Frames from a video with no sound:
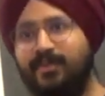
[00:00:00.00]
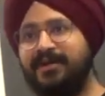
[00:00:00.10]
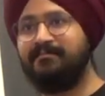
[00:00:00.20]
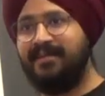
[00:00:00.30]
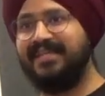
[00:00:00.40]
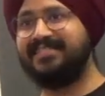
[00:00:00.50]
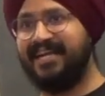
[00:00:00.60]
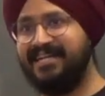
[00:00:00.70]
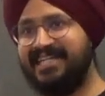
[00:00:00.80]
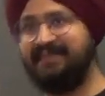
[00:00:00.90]
1 plus
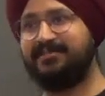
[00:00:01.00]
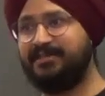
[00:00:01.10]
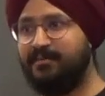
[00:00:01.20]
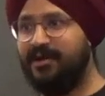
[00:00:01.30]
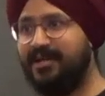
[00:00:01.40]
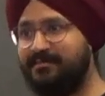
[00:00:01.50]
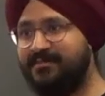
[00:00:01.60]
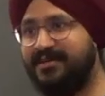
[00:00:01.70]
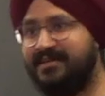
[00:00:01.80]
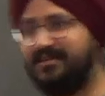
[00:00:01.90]
n times a small
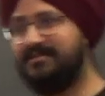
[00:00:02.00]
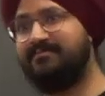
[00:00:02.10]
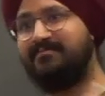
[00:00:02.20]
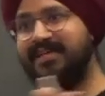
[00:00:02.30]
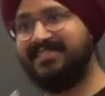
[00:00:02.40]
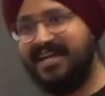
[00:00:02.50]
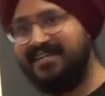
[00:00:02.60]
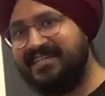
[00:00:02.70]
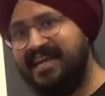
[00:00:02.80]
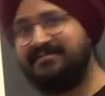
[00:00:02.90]
number plus
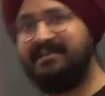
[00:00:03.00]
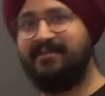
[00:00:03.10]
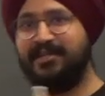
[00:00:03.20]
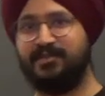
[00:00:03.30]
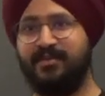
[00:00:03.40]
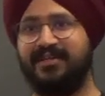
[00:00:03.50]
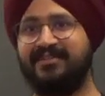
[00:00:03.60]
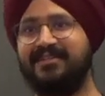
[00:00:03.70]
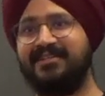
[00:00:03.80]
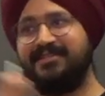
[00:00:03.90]
n times n minus
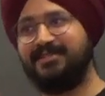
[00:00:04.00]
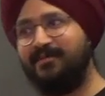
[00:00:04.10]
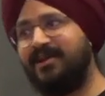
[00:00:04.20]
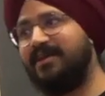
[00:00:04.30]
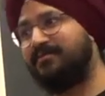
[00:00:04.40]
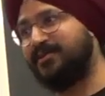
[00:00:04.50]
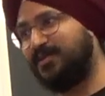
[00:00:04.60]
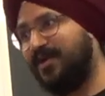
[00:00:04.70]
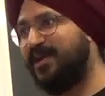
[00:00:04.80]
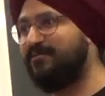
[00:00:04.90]
1 small number
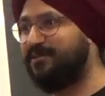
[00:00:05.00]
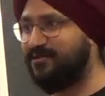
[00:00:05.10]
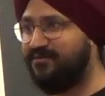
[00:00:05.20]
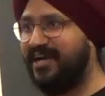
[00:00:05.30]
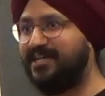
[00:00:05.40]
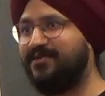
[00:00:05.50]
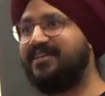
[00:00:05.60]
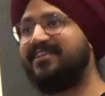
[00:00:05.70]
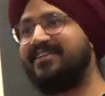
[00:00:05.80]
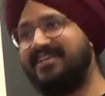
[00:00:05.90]
squared over 2
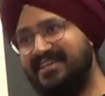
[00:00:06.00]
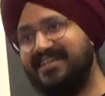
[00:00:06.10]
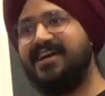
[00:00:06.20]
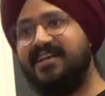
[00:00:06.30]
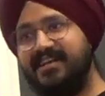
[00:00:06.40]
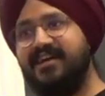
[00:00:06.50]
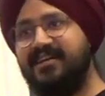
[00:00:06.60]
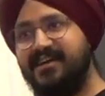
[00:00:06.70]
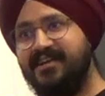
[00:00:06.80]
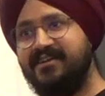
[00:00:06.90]
factorials, yada,
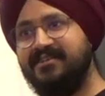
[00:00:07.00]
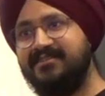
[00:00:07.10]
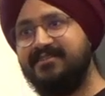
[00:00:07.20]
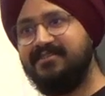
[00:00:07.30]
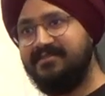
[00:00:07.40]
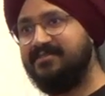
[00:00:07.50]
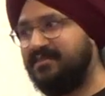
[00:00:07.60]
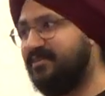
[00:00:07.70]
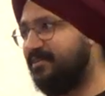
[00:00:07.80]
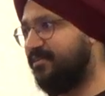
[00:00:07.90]
yada, yada.
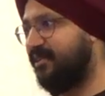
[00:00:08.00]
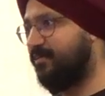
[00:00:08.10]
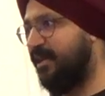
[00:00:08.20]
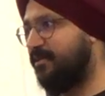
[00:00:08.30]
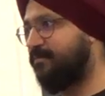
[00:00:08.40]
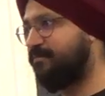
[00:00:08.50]
Ring a bell?